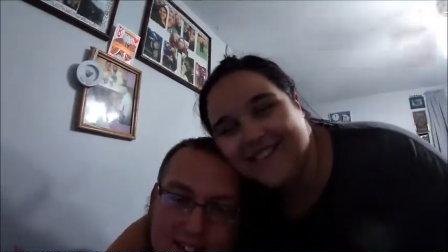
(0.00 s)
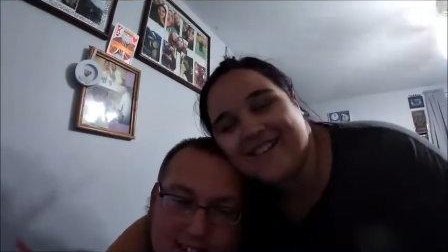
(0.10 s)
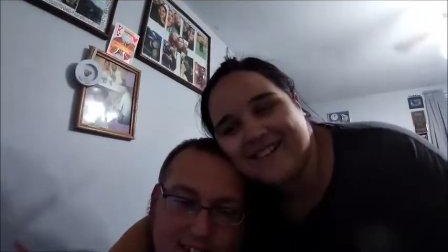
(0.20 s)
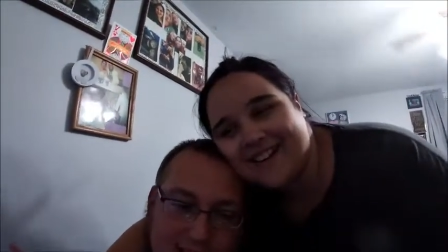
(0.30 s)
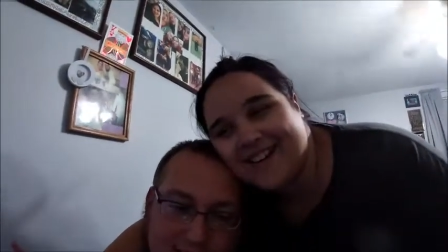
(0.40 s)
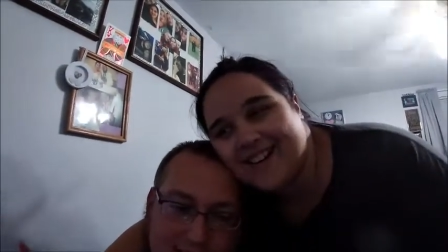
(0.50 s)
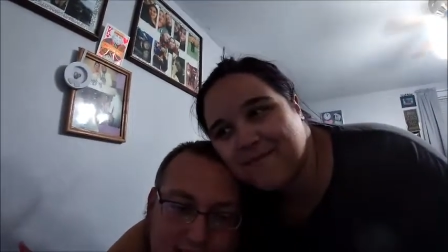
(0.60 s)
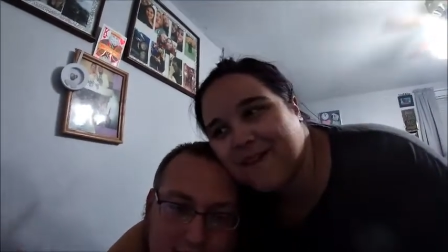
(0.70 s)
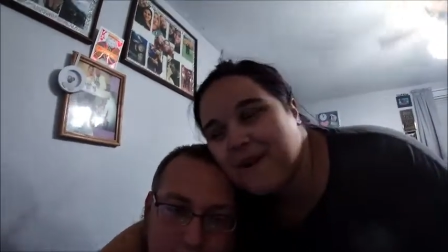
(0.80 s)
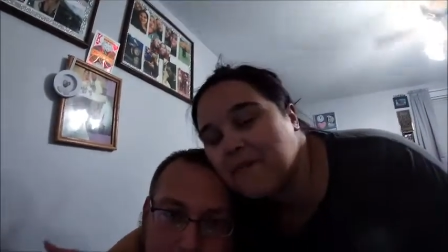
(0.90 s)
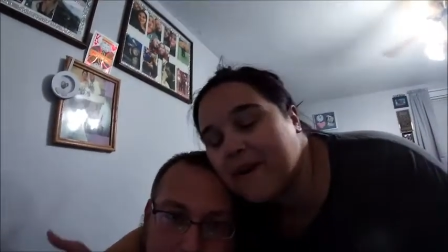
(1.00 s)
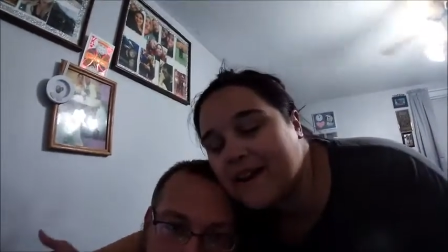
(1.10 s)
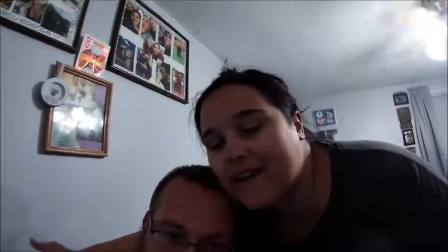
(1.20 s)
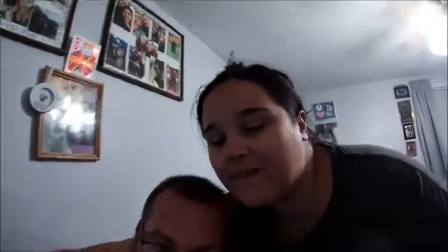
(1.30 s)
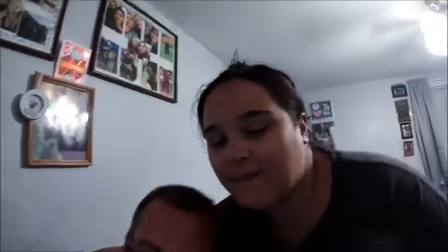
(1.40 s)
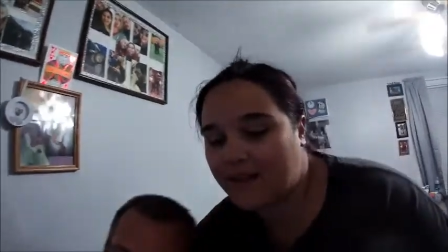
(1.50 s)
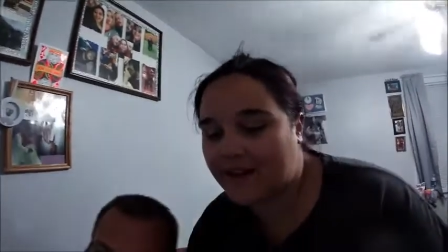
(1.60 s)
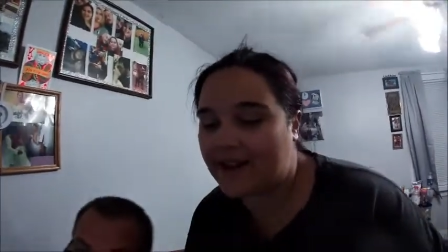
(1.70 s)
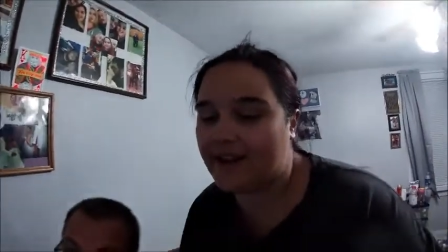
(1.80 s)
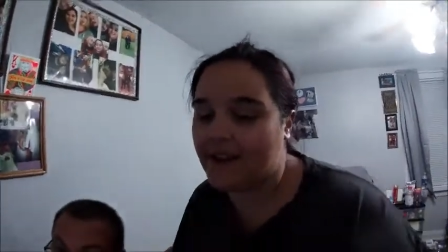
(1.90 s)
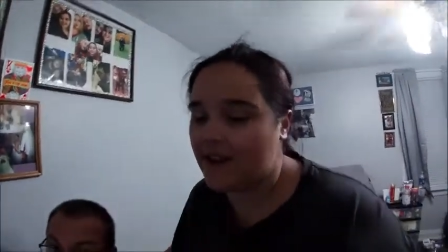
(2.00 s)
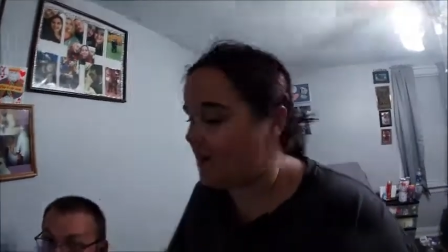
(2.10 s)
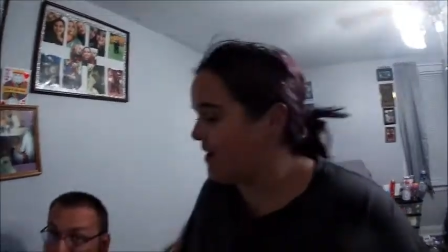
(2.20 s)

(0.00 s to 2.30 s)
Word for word: say not letting you play, but he's playing. Gotta